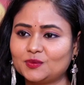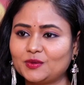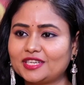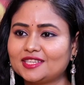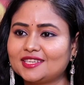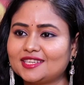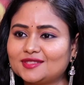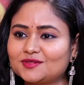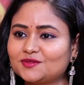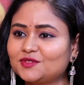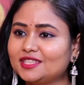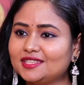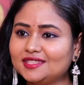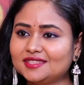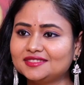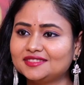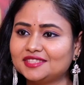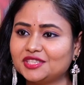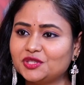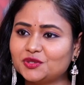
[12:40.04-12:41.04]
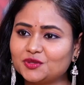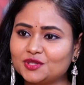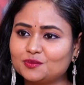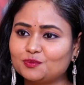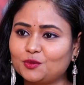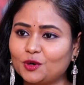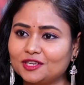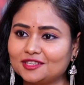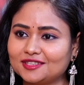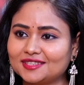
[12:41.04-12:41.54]
when can we see you
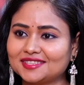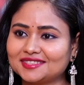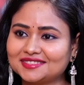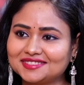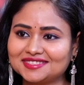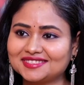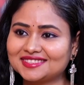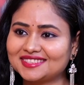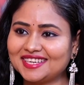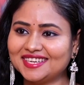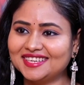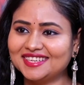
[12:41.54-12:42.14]
in politics?